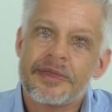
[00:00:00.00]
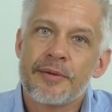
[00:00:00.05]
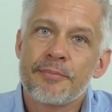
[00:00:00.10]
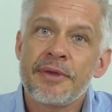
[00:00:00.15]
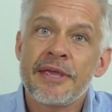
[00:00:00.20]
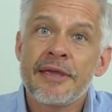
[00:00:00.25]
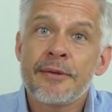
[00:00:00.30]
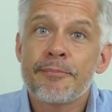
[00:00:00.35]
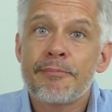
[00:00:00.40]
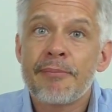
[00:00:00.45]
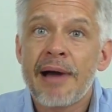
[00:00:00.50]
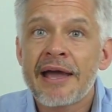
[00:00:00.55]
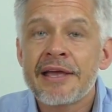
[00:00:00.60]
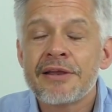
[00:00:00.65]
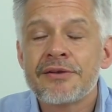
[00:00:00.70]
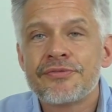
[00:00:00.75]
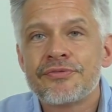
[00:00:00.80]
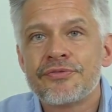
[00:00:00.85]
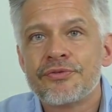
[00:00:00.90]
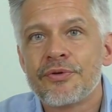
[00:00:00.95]
Being
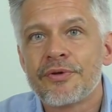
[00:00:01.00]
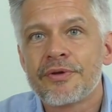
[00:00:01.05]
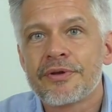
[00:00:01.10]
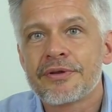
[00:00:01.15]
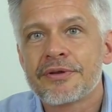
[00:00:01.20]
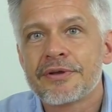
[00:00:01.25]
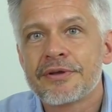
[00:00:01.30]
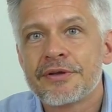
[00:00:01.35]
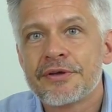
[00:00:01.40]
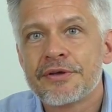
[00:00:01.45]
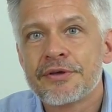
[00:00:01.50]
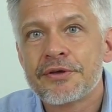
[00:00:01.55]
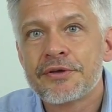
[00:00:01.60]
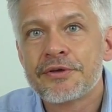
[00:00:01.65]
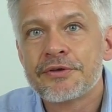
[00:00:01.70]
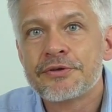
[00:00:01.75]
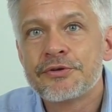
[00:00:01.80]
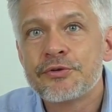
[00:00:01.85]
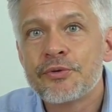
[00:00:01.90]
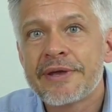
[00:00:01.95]
mindful,
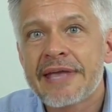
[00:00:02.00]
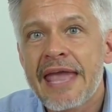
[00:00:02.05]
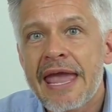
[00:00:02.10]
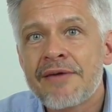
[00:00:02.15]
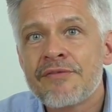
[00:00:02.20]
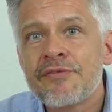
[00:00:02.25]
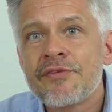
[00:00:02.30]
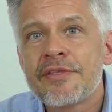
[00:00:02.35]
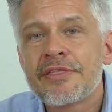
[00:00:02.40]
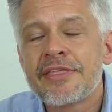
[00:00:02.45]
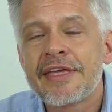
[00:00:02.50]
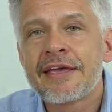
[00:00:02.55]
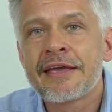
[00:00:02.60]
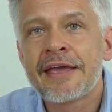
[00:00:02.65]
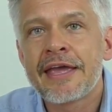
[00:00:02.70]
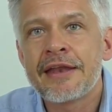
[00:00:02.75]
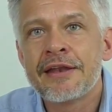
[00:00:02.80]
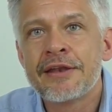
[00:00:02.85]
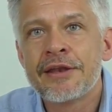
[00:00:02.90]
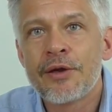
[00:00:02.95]
doing everything
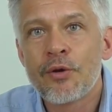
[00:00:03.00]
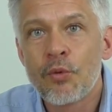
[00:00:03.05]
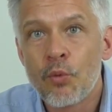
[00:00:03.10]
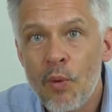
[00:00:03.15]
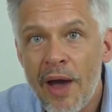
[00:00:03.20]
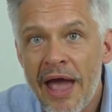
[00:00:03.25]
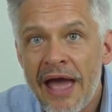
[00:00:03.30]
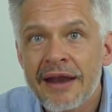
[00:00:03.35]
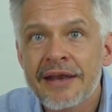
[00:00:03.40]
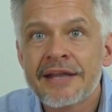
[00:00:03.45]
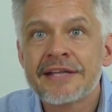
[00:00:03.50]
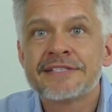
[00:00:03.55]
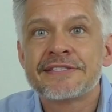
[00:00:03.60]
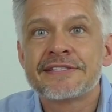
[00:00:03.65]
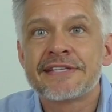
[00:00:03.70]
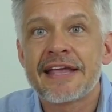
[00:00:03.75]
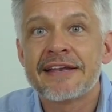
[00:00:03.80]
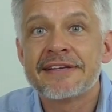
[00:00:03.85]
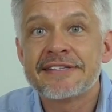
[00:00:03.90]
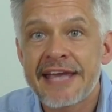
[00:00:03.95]
in awareness
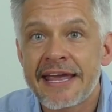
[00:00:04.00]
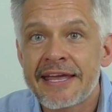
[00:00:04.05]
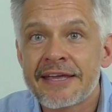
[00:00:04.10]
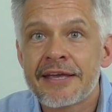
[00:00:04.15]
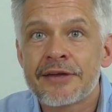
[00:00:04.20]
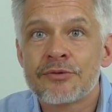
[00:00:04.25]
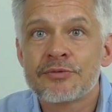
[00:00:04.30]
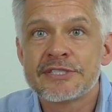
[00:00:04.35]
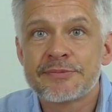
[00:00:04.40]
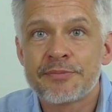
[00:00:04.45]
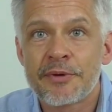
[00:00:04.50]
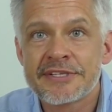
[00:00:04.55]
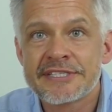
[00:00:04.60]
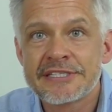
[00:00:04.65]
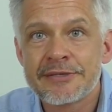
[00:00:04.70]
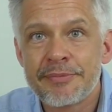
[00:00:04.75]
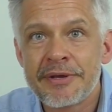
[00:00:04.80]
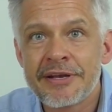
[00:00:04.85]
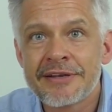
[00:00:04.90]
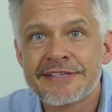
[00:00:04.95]
and taking
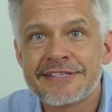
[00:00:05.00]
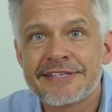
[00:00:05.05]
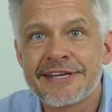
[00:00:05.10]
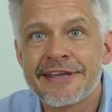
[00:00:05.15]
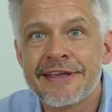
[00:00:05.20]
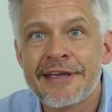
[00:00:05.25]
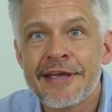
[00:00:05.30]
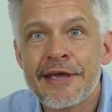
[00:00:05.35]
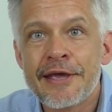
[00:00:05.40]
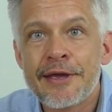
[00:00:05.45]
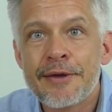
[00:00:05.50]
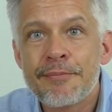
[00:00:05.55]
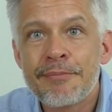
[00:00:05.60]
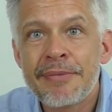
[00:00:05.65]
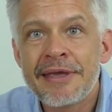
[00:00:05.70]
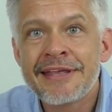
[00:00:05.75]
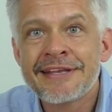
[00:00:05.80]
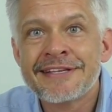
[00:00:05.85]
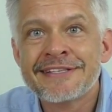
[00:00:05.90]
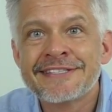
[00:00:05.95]
responsibility
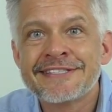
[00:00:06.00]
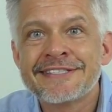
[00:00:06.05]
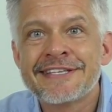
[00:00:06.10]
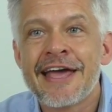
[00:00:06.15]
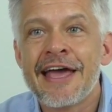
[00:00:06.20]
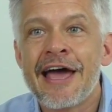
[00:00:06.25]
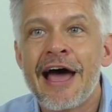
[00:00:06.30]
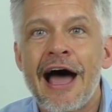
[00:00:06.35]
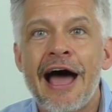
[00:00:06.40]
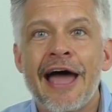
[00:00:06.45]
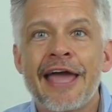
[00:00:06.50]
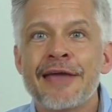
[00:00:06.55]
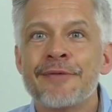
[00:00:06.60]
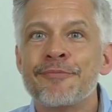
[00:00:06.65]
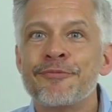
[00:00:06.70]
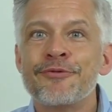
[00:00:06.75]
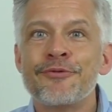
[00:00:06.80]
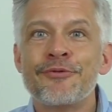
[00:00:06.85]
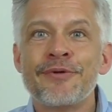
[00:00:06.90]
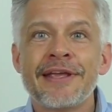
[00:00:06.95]
means I
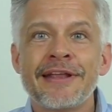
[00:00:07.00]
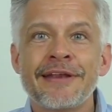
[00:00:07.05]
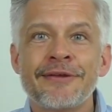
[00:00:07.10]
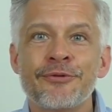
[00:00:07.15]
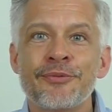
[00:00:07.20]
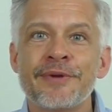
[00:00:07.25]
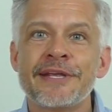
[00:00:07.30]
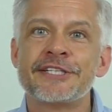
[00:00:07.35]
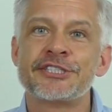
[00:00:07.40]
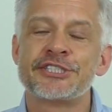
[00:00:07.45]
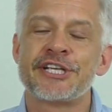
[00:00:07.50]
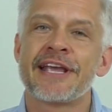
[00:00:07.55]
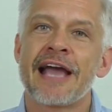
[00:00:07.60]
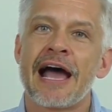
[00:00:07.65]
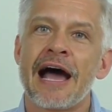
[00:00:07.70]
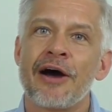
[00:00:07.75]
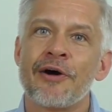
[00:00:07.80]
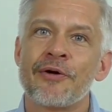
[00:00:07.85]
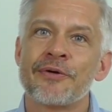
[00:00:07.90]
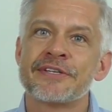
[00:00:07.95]
am really reaching
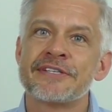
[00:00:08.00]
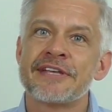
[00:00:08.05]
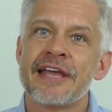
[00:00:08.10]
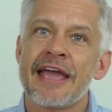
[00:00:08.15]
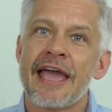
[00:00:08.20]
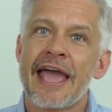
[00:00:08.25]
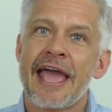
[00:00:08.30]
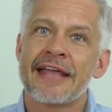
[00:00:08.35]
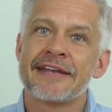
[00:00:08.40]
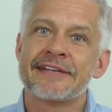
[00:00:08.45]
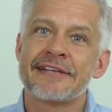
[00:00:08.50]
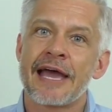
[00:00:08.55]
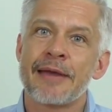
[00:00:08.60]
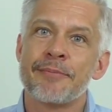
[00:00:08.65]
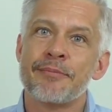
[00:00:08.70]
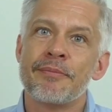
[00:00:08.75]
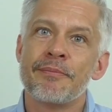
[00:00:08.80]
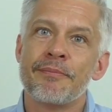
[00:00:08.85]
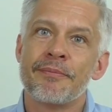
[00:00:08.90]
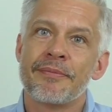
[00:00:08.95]
out and
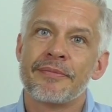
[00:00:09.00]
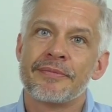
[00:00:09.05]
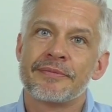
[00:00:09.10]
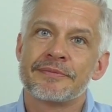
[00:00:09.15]
I'm